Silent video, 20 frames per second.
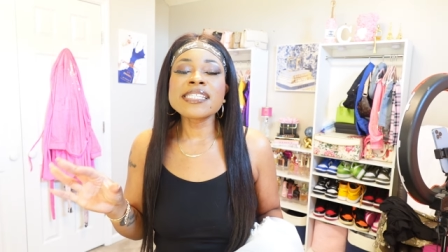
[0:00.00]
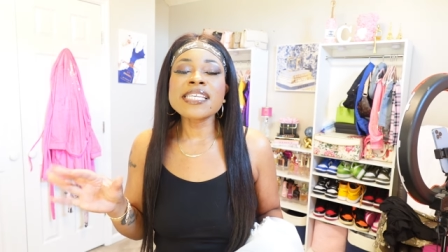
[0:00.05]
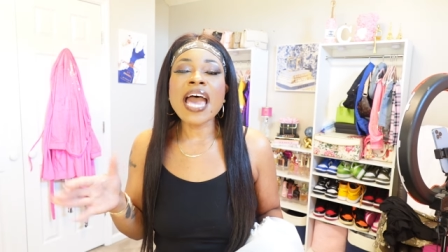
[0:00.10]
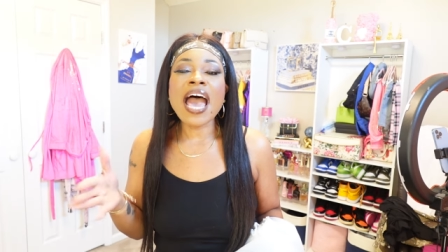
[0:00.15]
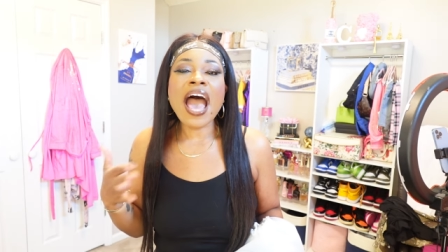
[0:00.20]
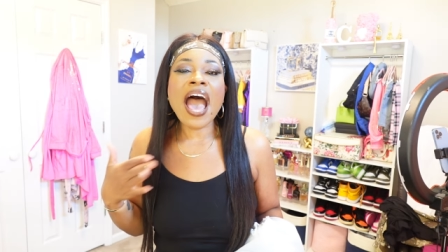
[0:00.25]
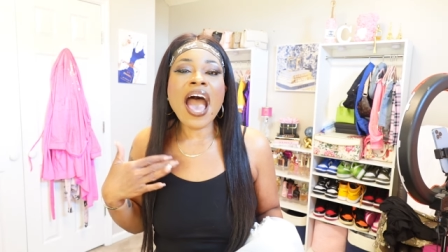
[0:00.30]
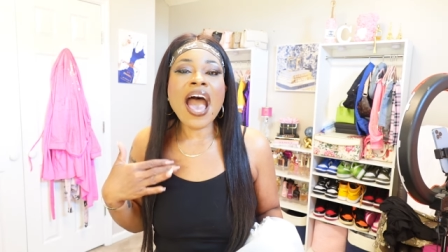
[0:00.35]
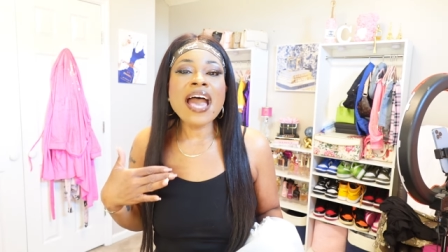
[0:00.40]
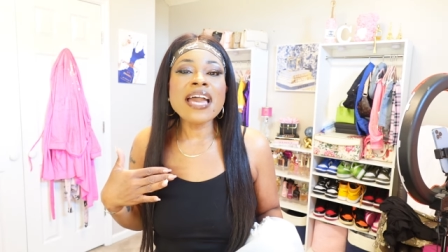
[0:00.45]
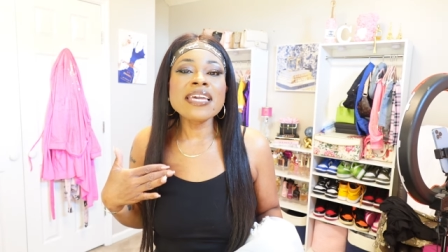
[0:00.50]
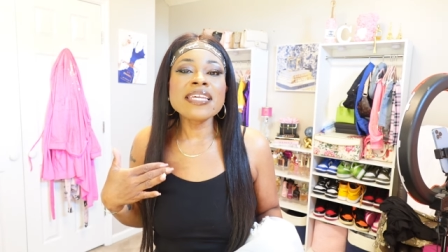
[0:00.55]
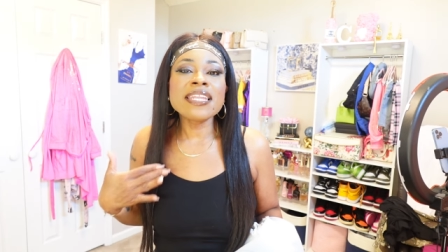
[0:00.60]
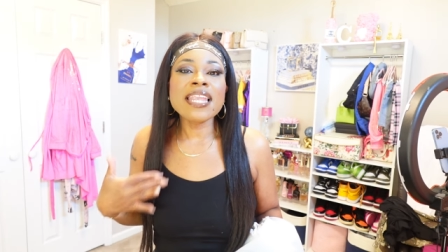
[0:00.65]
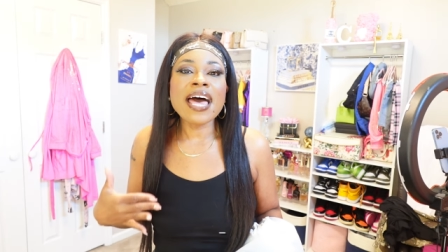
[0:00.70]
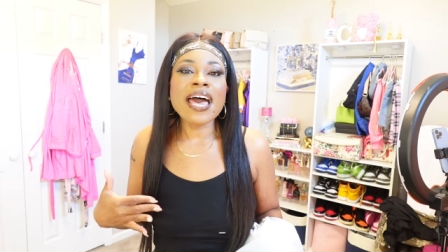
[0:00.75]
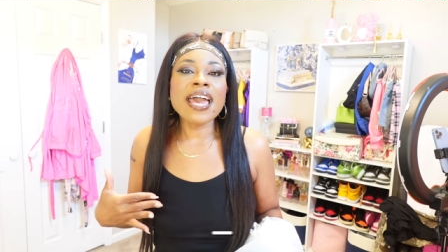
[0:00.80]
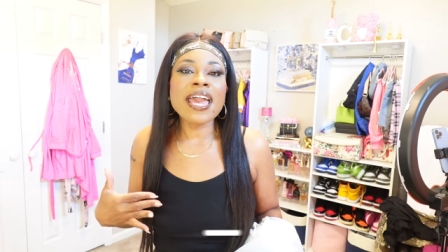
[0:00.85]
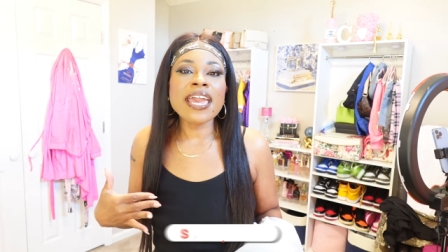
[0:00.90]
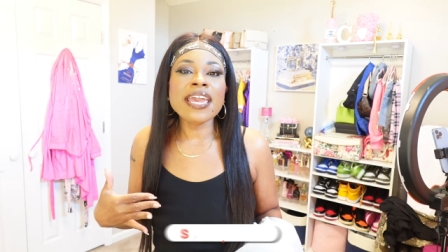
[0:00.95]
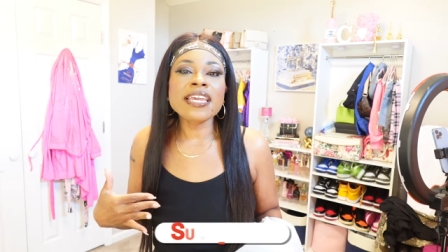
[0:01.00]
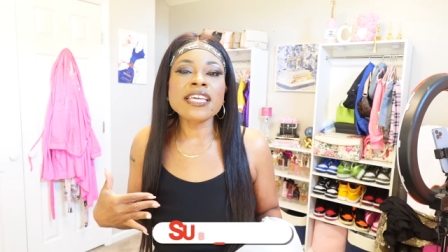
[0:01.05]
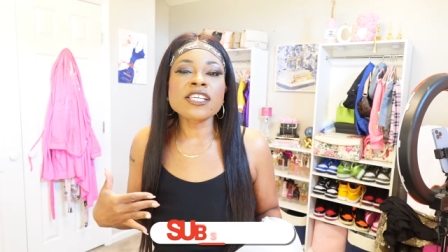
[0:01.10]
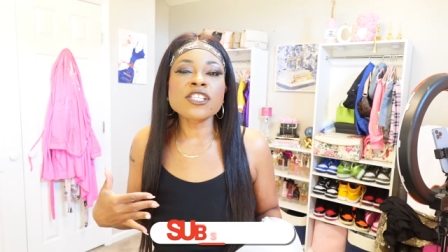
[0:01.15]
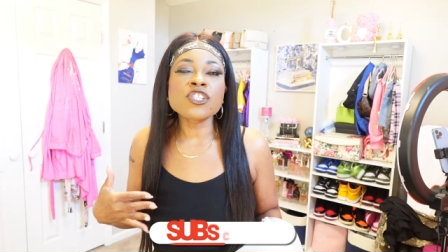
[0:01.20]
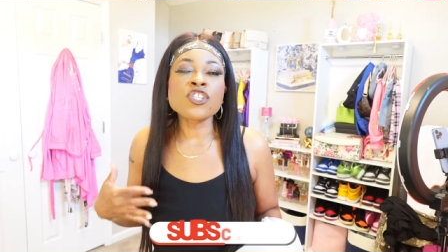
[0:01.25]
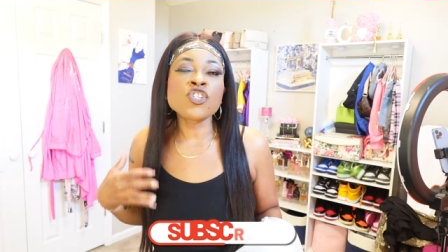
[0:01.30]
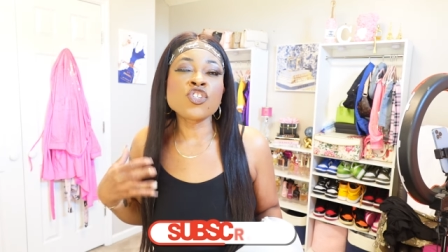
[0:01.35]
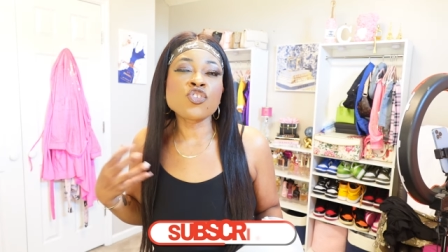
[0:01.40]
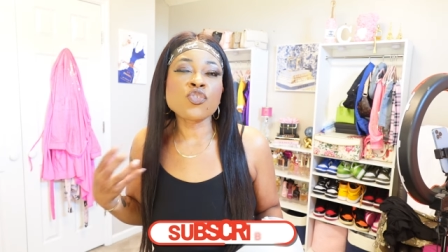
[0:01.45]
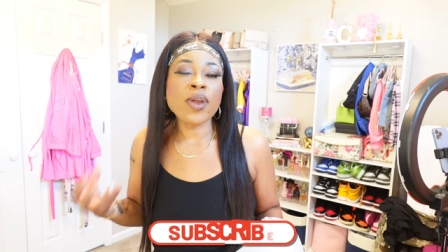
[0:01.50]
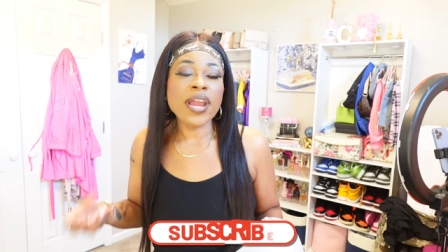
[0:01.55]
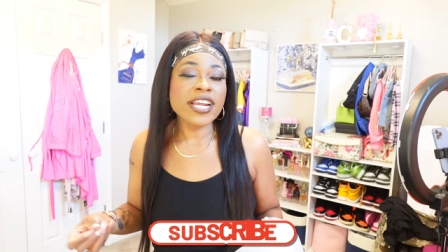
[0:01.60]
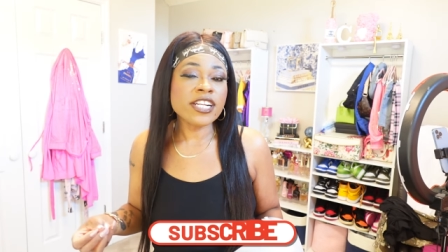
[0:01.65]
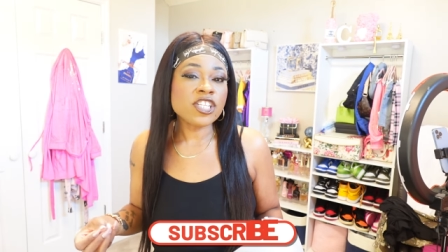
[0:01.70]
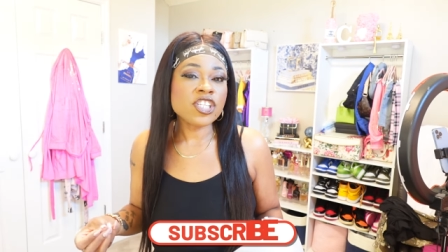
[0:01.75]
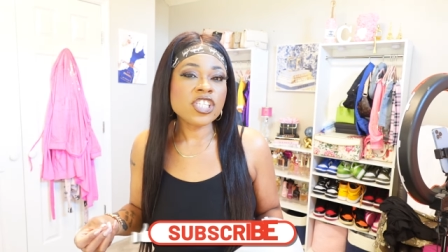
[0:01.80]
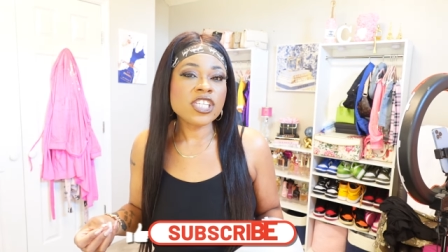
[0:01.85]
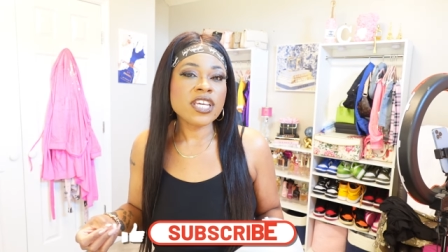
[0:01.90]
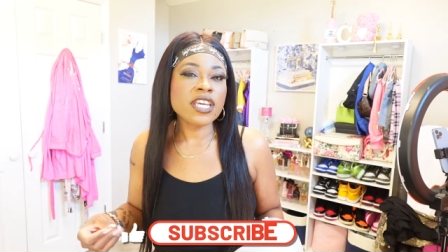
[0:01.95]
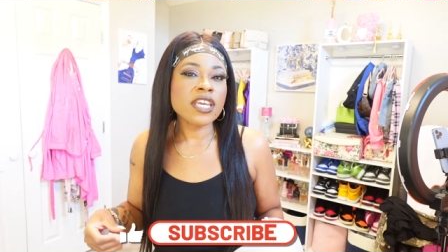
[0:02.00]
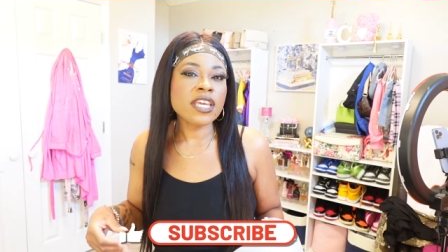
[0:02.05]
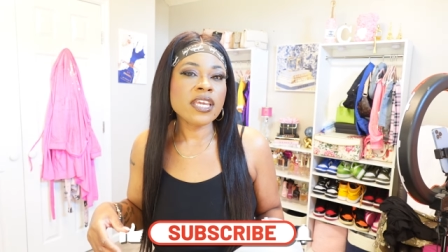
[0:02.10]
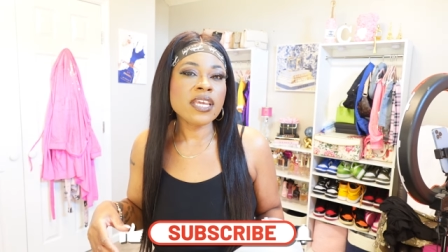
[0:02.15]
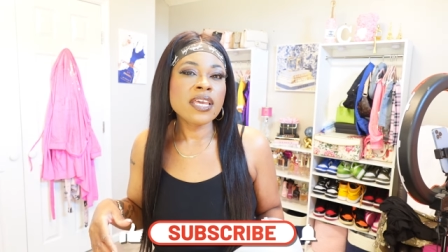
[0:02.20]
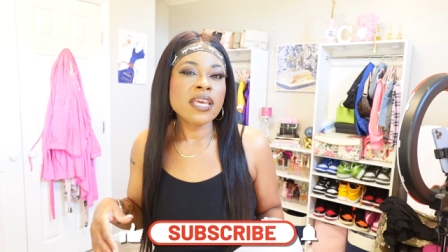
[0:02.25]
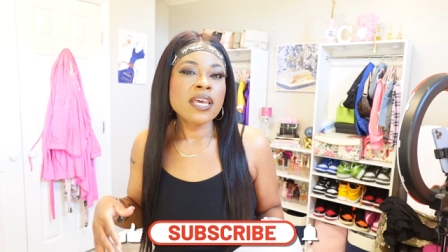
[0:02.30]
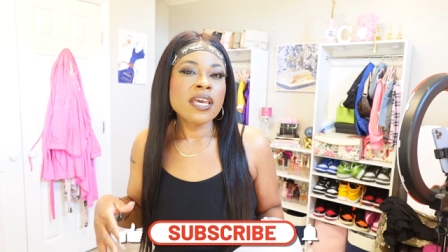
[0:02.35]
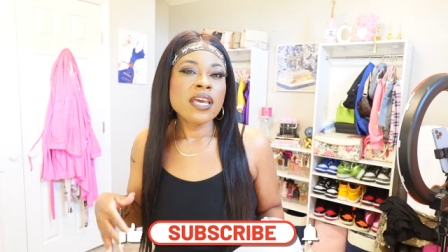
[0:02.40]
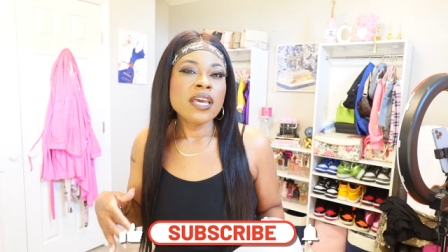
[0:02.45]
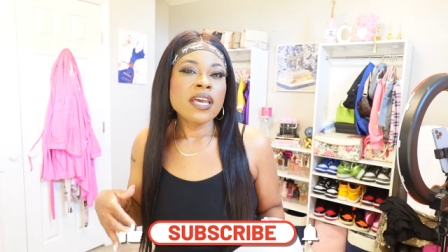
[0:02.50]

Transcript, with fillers: And like stretchy,